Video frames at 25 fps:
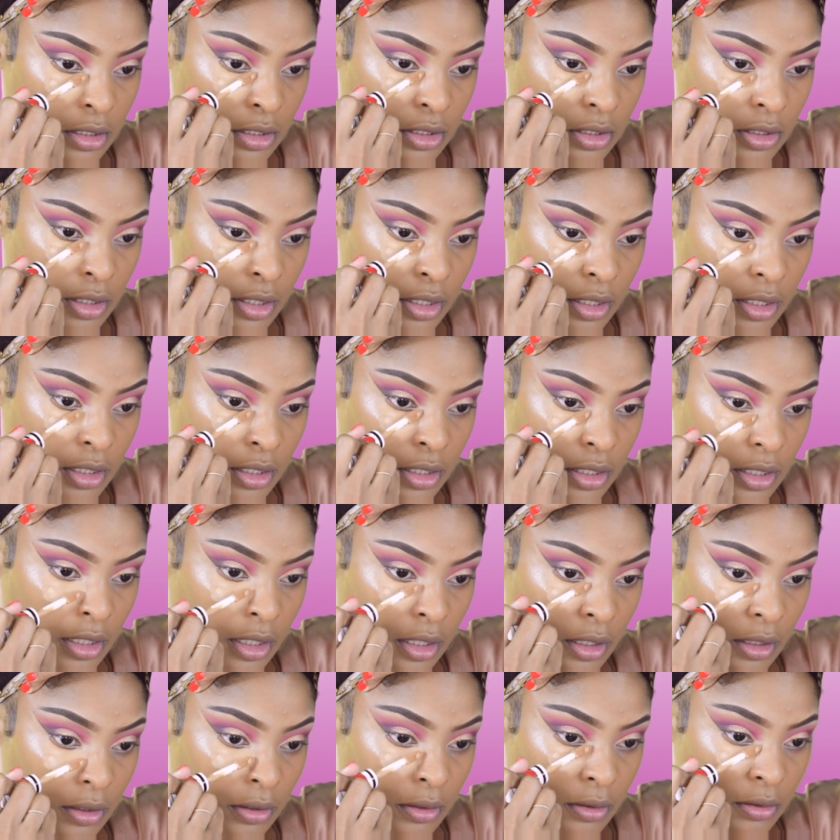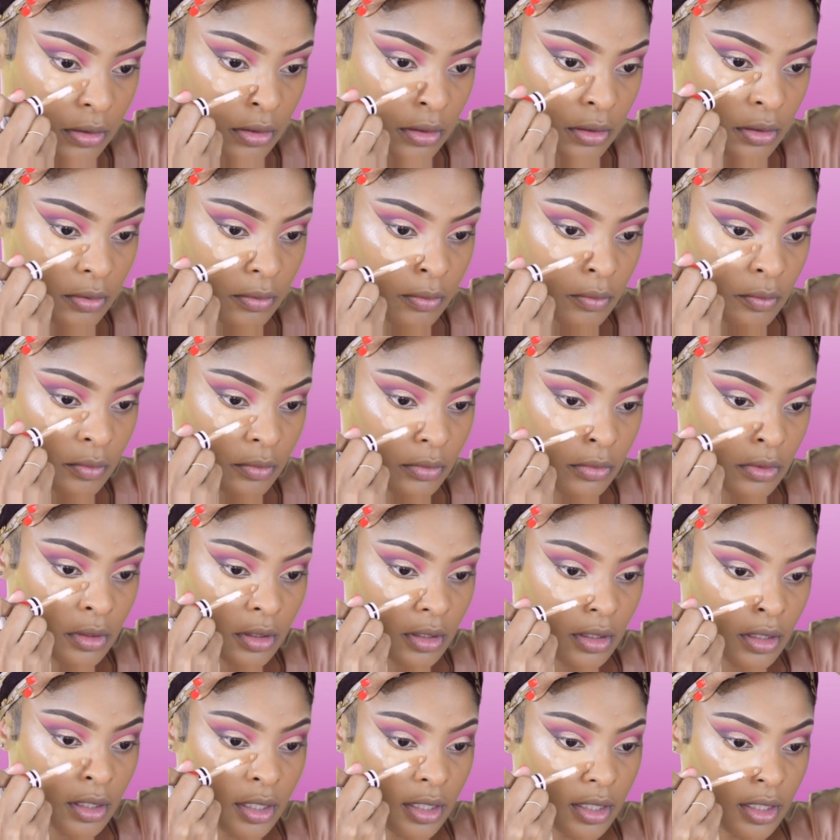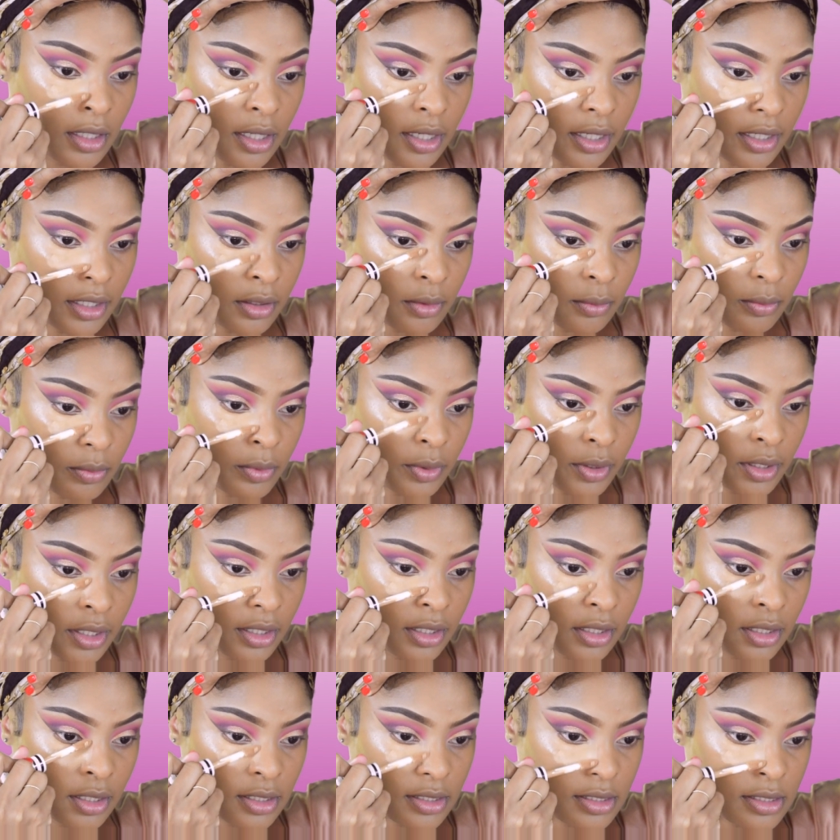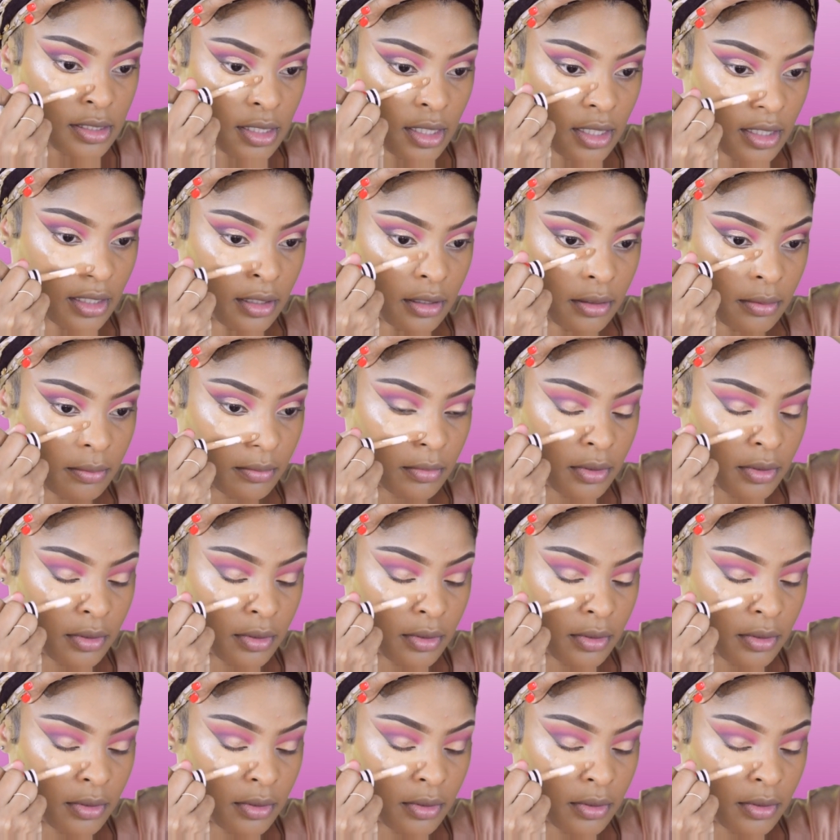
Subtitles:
Drag it down and kind of bring this up,